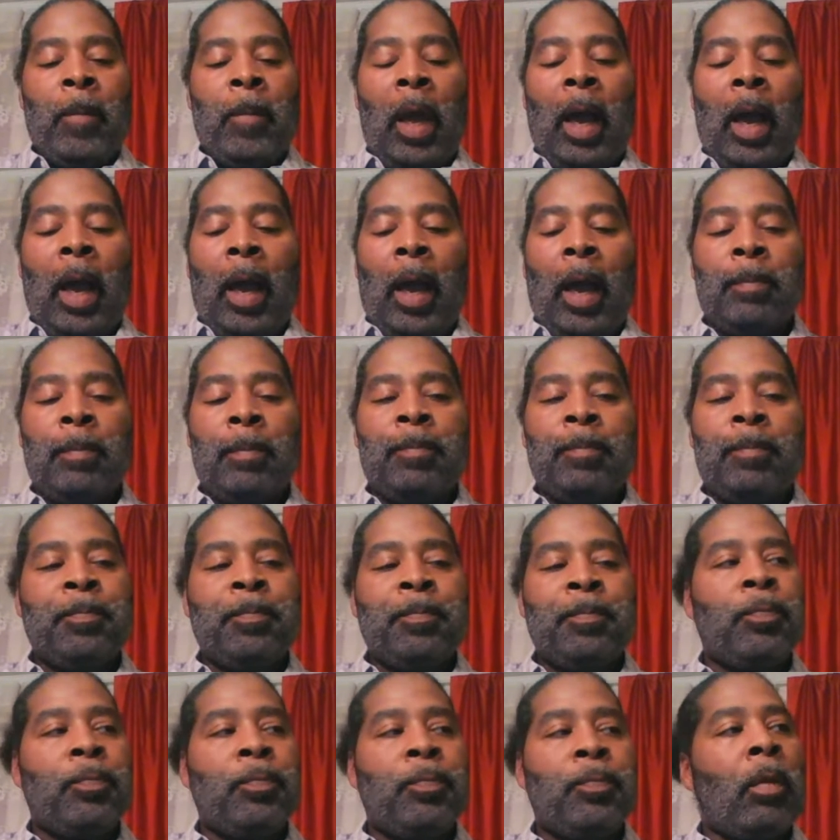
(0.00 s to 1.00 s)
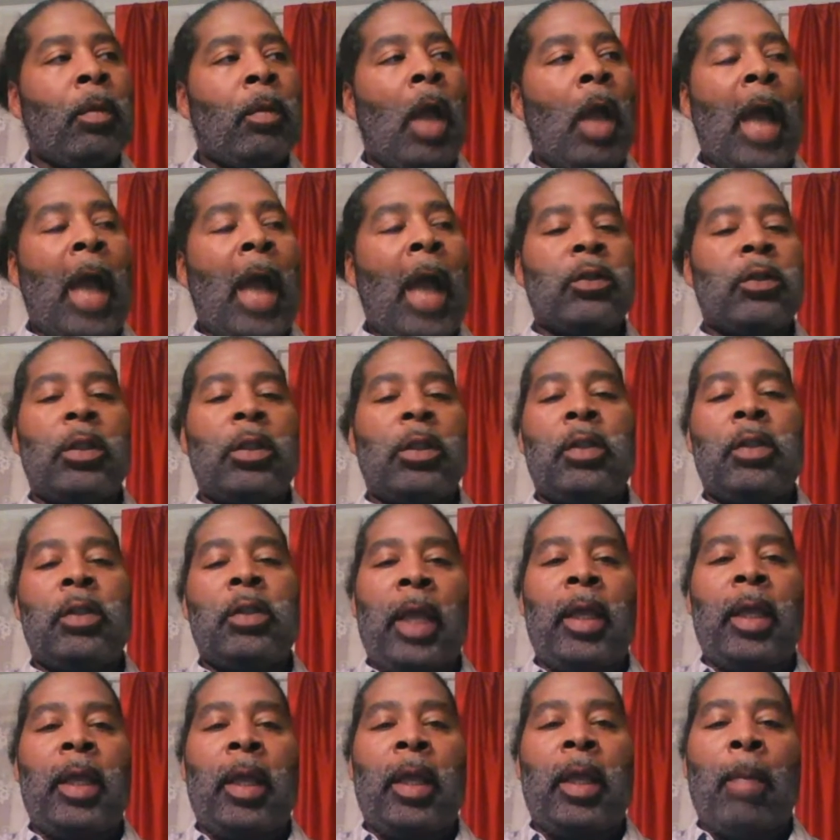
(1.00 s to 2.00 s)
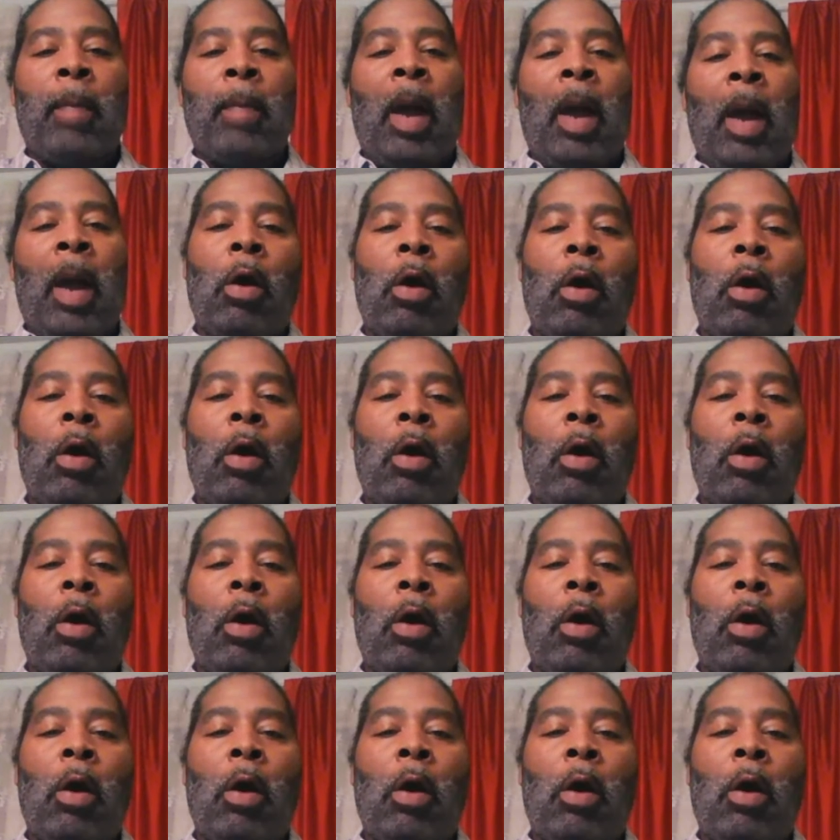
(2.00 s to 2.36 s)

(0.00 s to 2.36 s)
Um, I actually take inbound